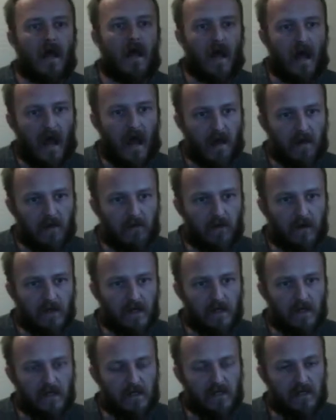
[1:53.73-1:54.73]
I want
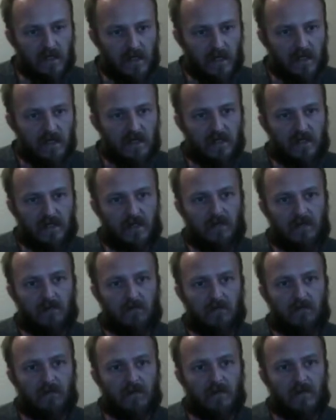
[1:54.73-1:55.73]
to just
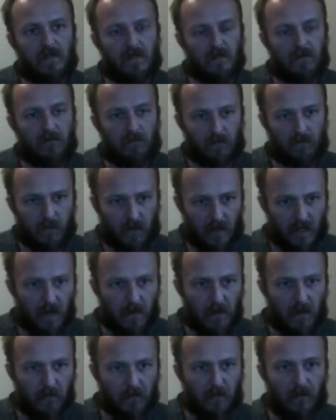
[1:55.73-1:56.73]

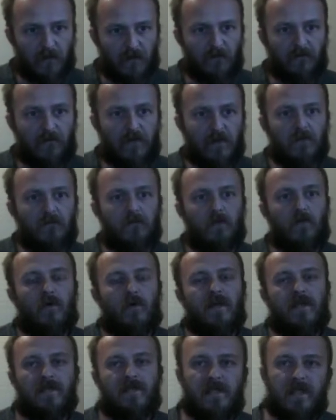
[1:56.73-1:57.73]
come up with a few
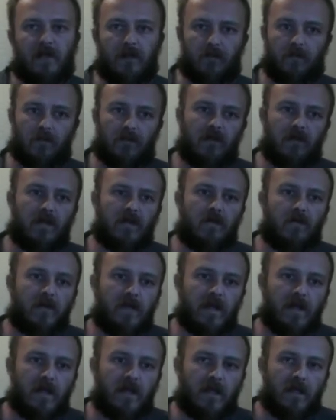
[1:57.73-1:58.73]
points here really
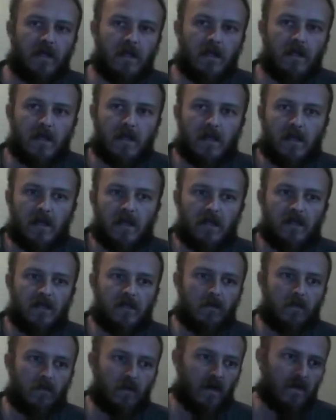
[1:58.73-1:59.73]
quick.
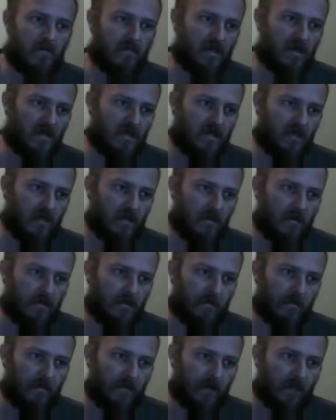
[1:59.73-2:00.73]
So what I'm going to do
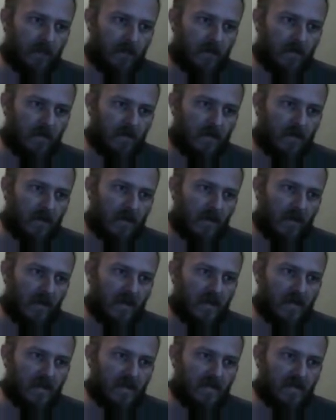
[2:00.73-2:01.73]

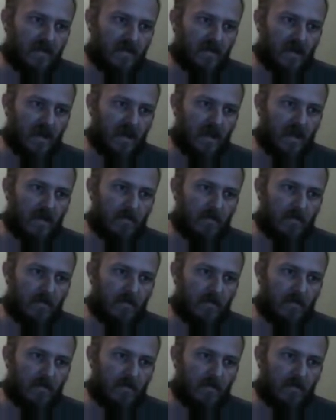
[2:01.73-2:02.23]
is I am